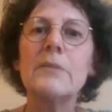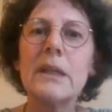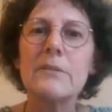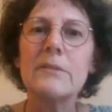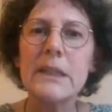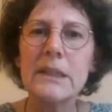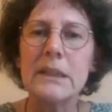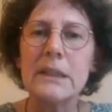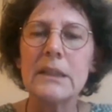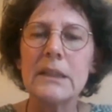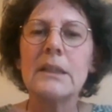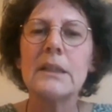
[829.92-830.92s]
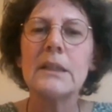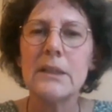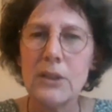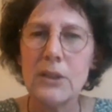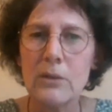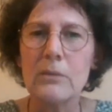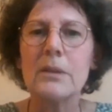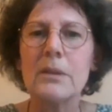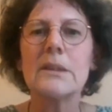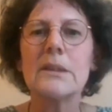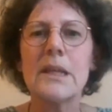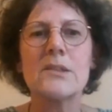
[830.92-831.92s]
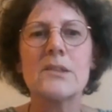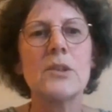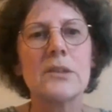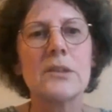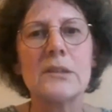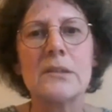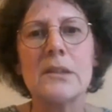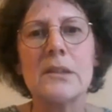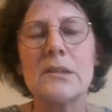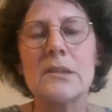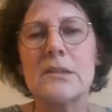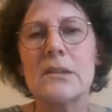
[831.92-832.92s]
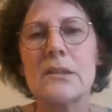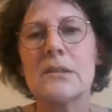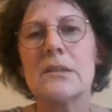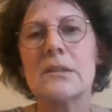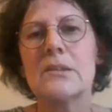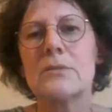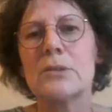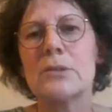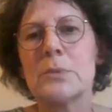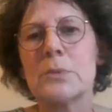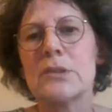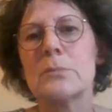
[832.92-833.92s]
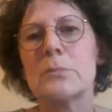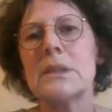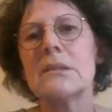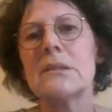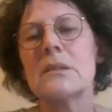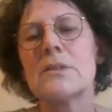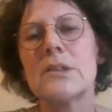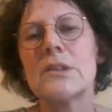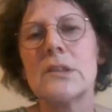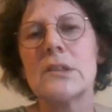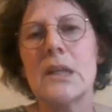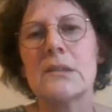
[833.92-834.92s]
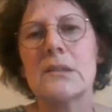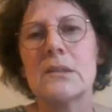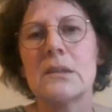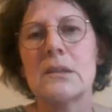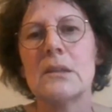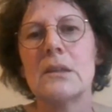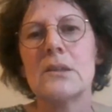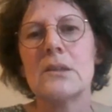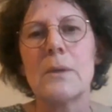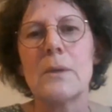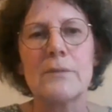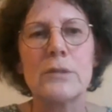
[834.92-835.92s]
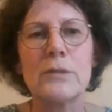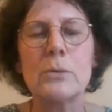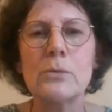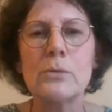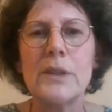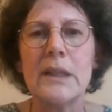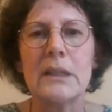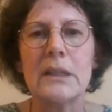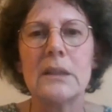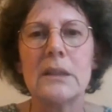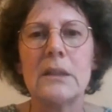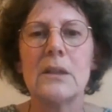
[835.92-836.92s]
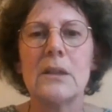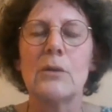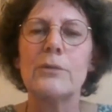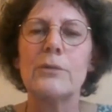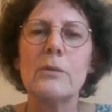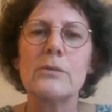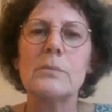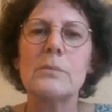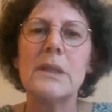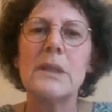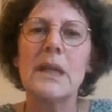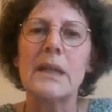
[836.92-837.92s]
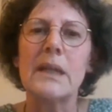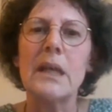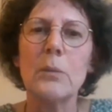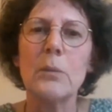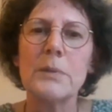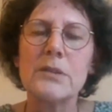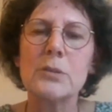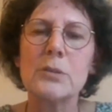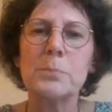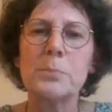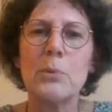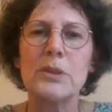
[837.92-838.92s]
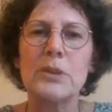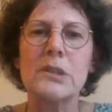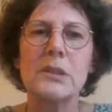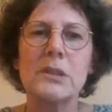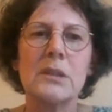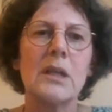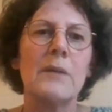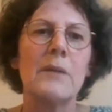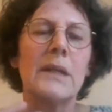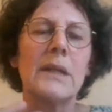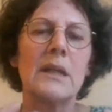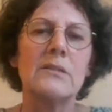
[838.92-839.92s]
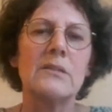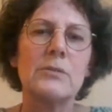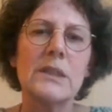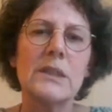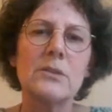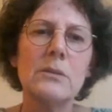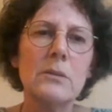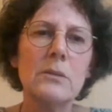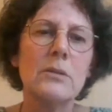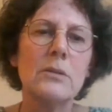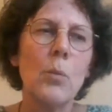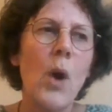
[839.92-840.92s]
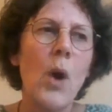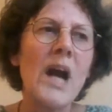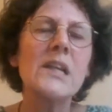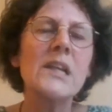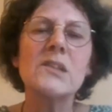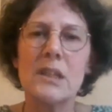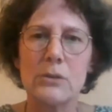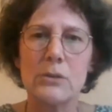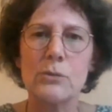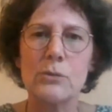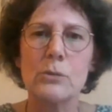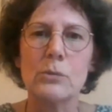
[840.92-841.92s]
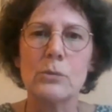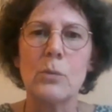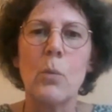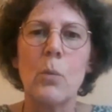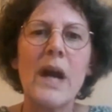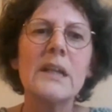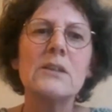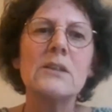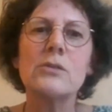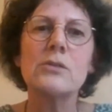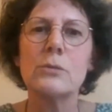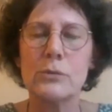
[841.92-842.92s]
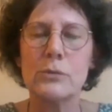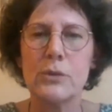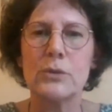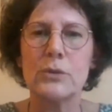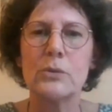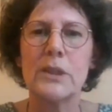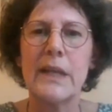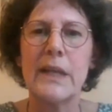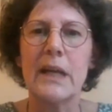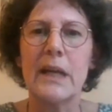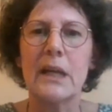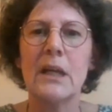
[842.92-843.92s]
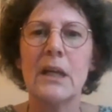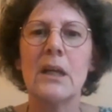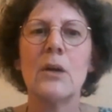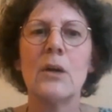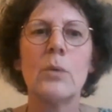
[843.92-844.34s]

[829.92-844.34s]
and we are ready. No, that's not it. It is the responsibility of the state to have schools there. Of course, we can help and support. We can try to look, why is there no school? Why are the schools not good there?